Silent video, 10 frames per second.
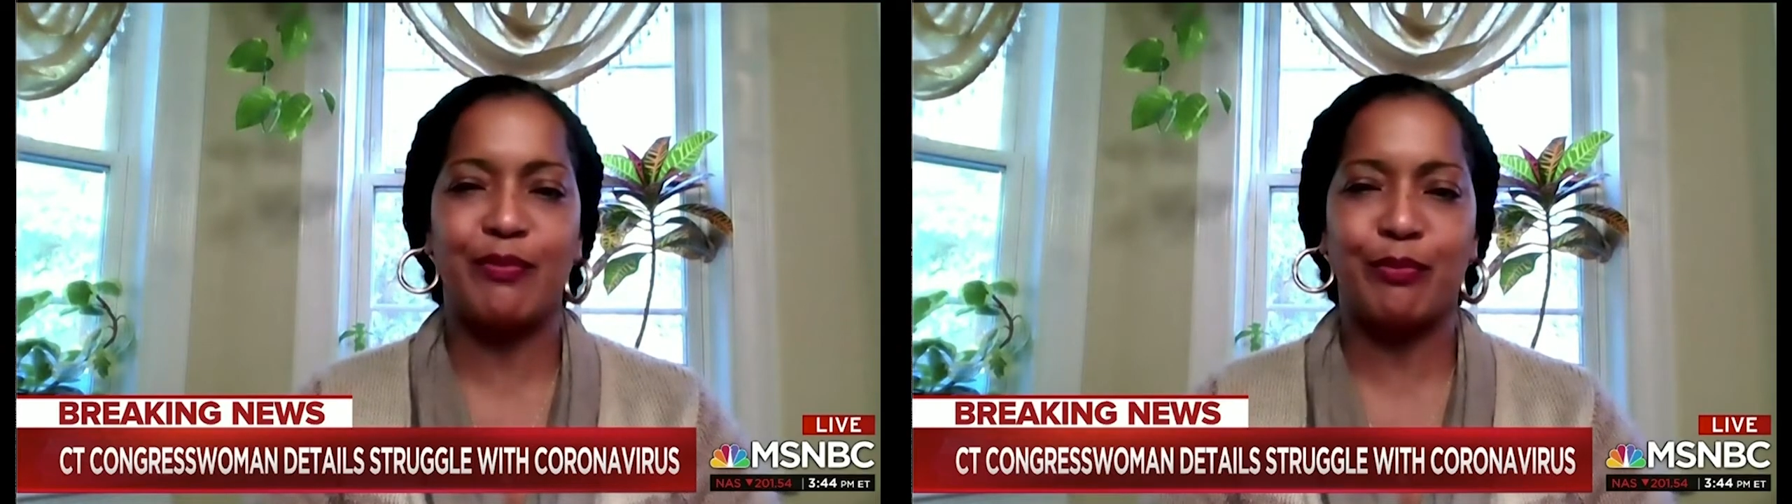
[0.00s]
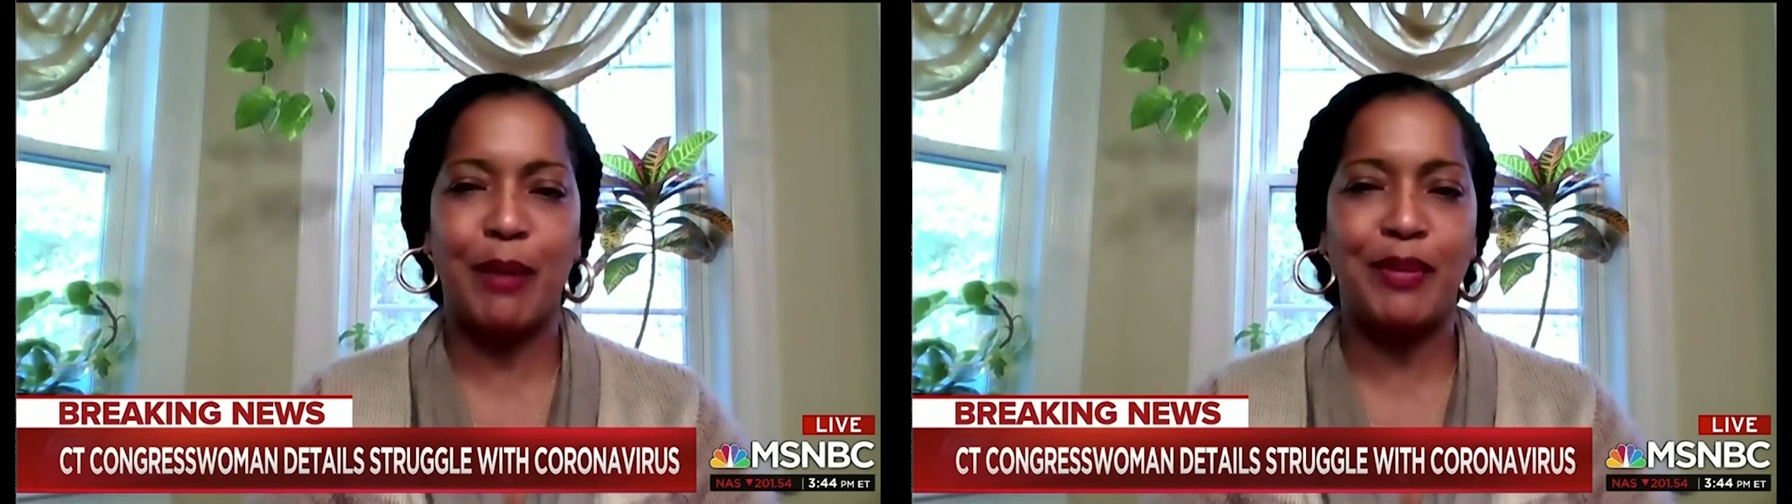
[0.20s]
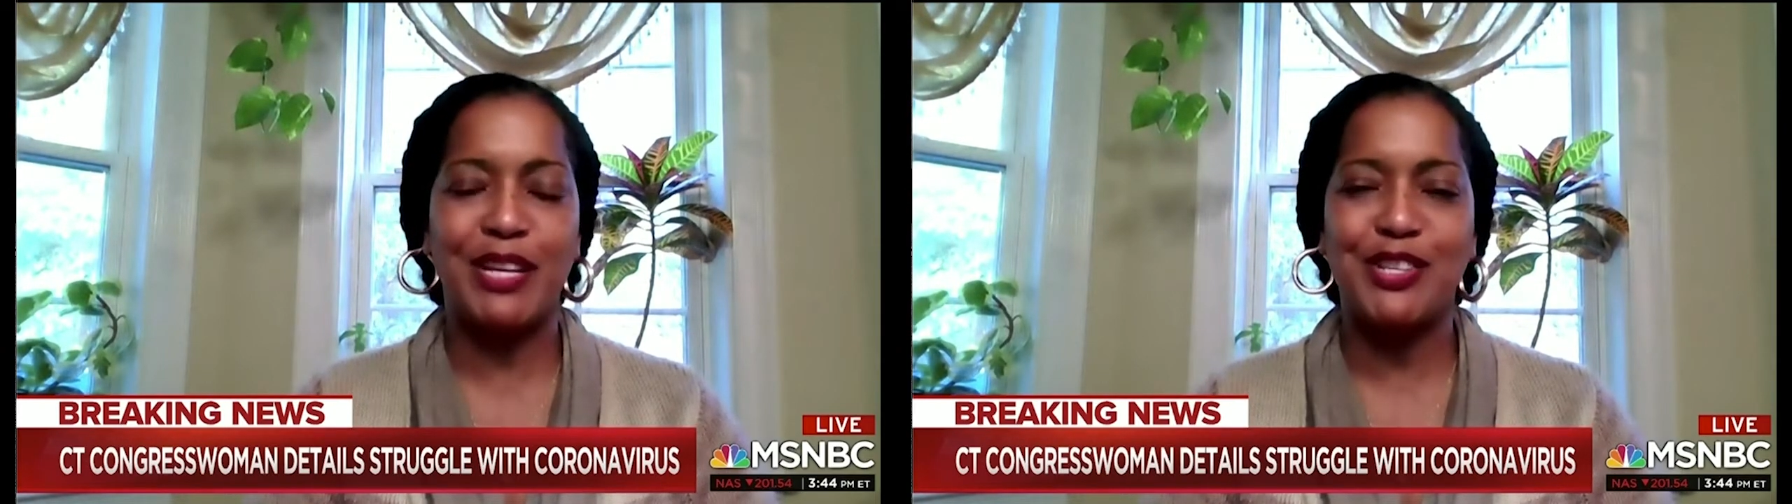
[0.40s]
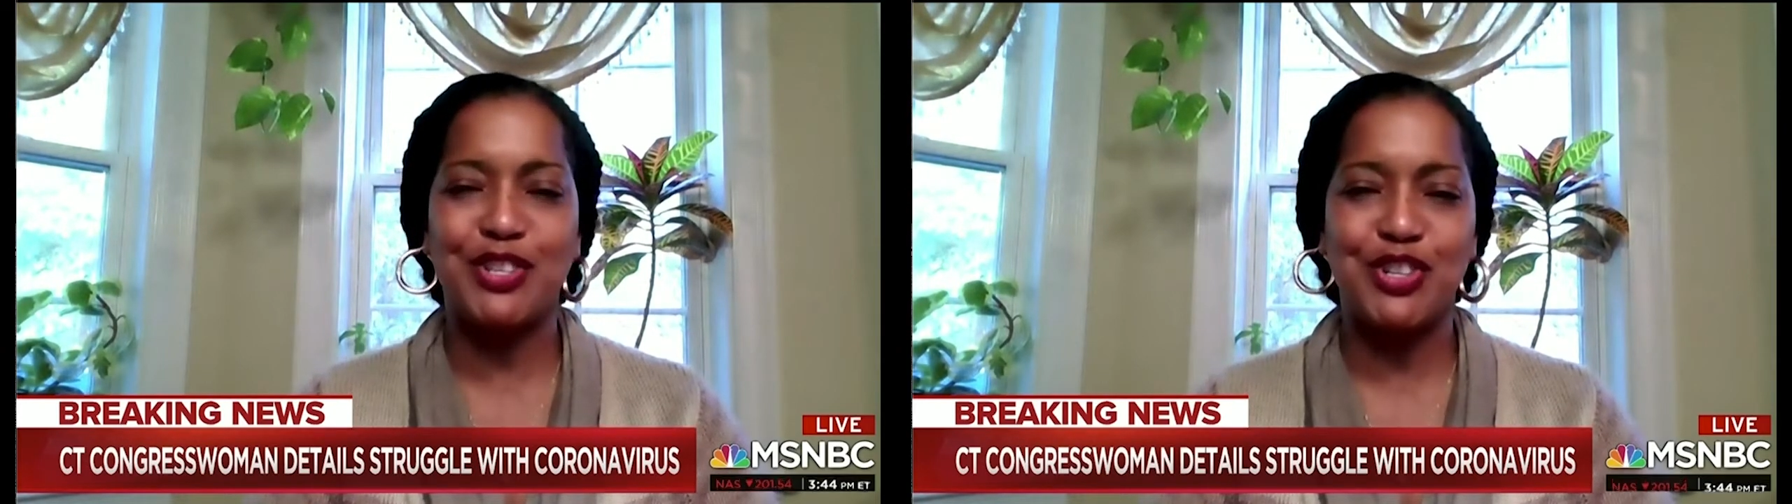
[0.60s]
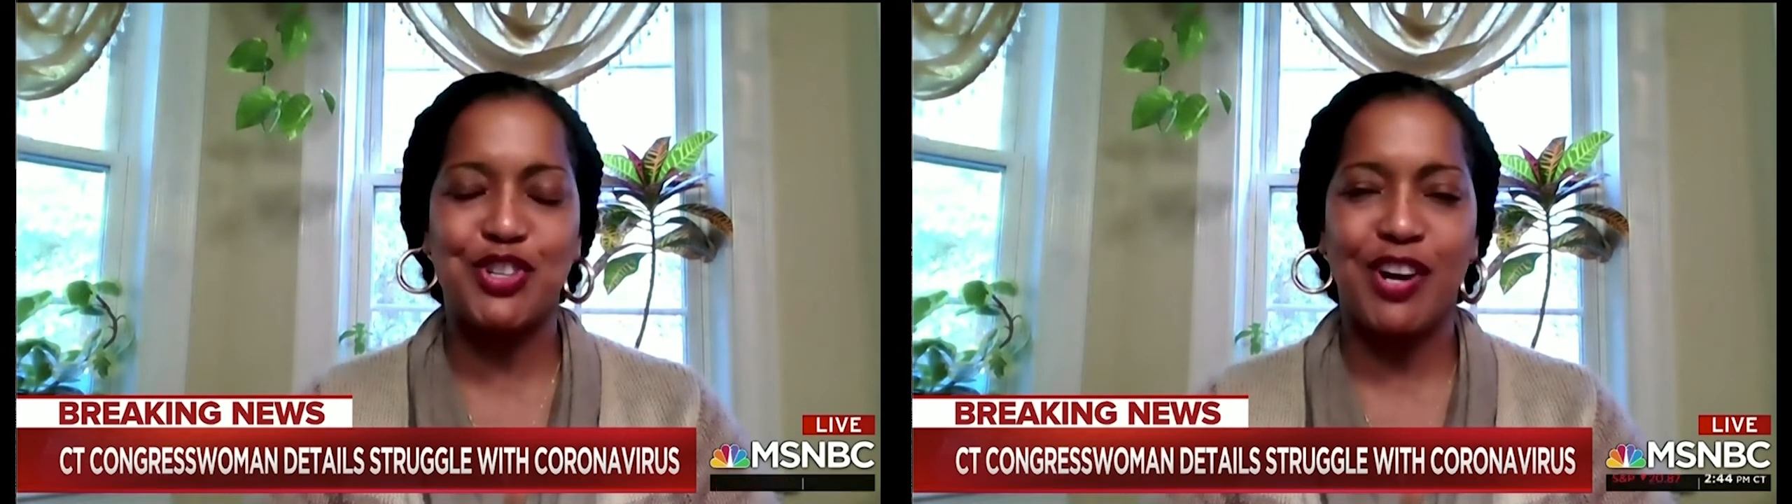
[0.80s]
remedies
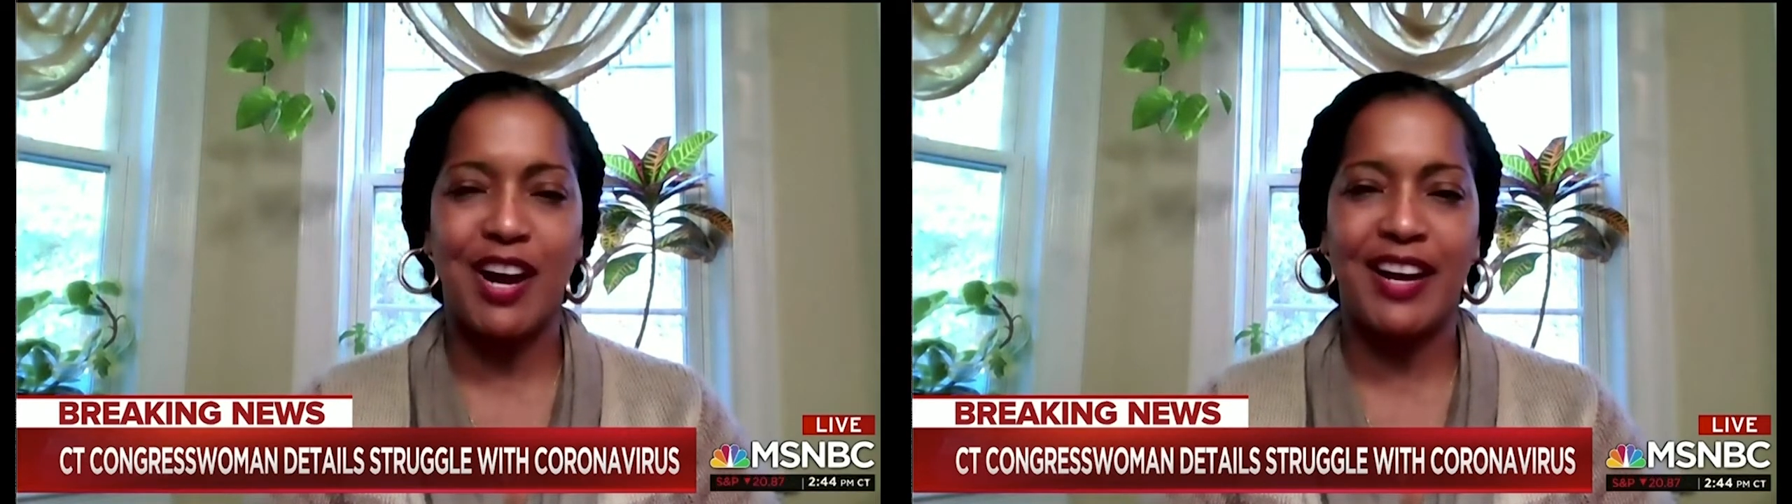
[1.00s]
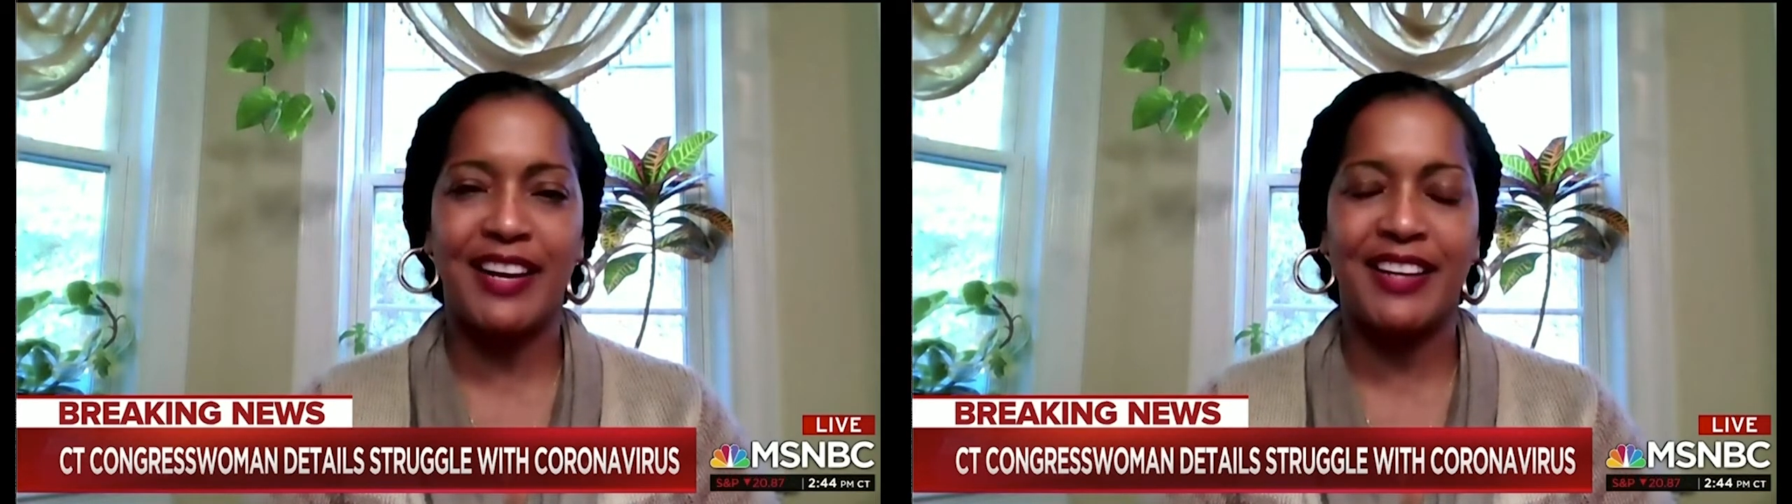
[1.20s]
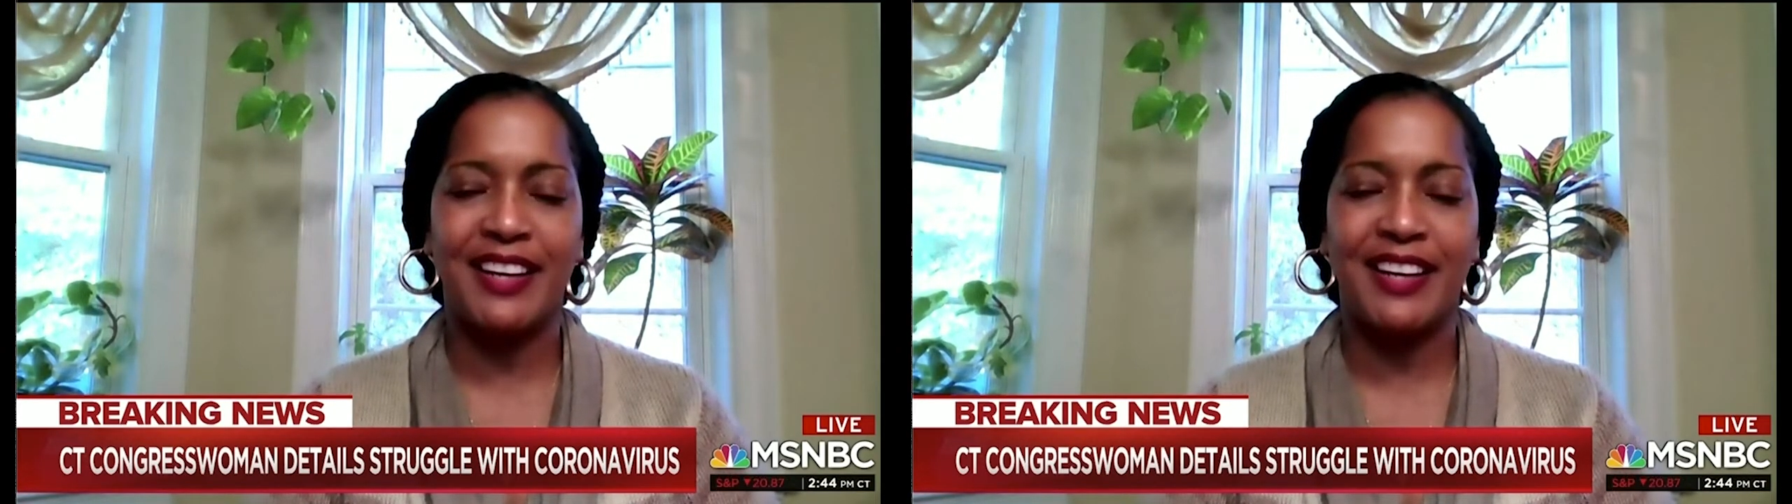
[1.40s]
to try.